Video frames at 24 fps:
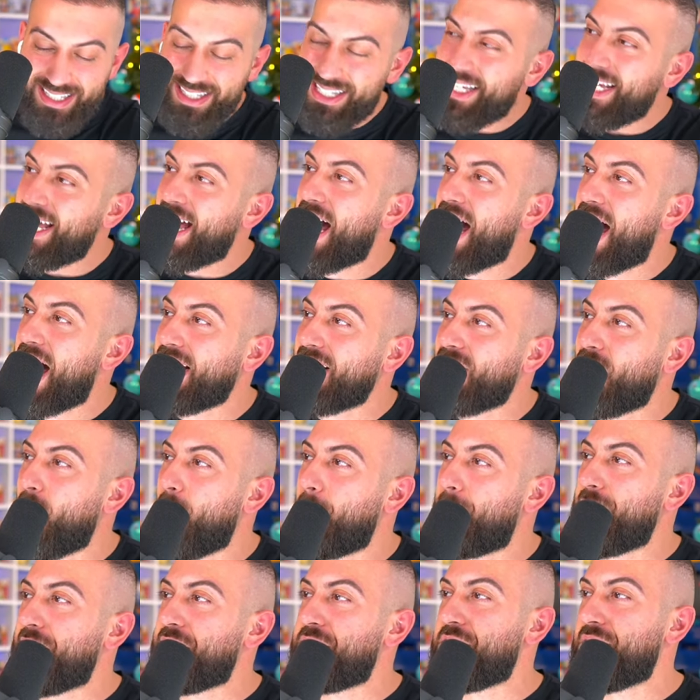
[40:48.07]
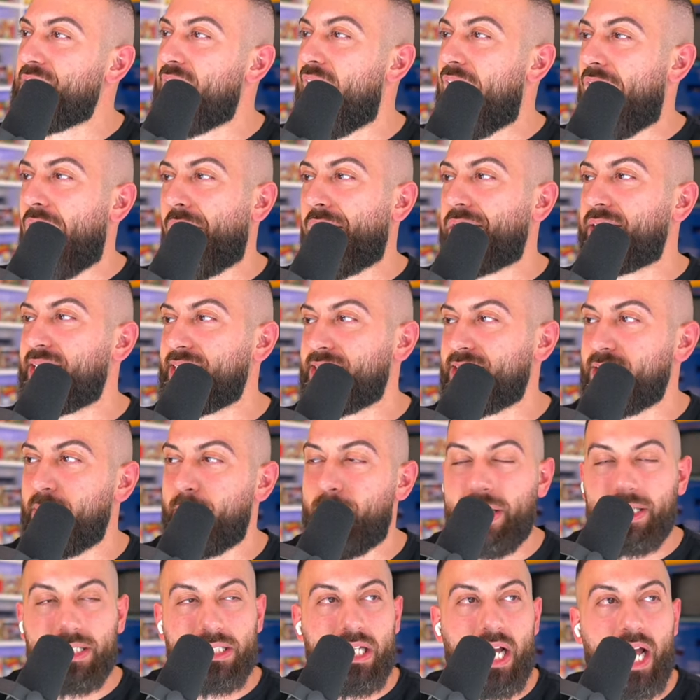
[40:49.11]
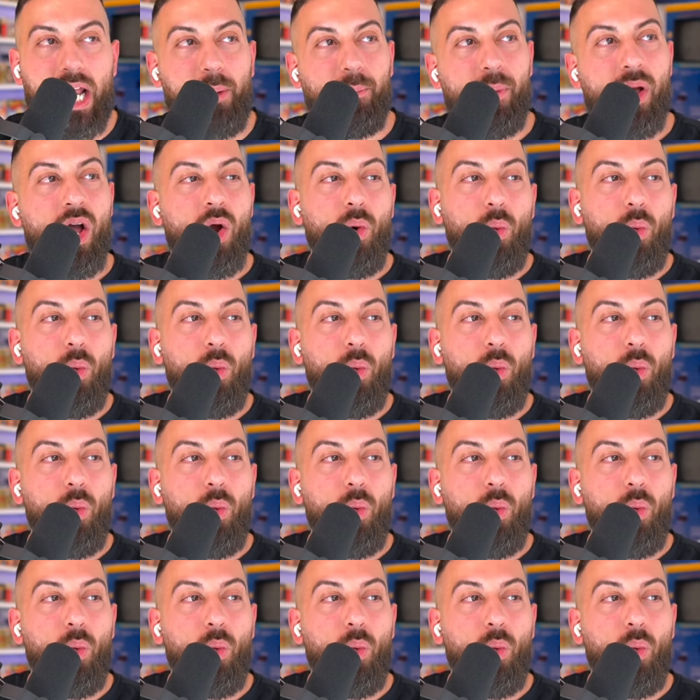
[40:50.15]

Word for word: The hollow Pidgeot. All right, this is the best lineup.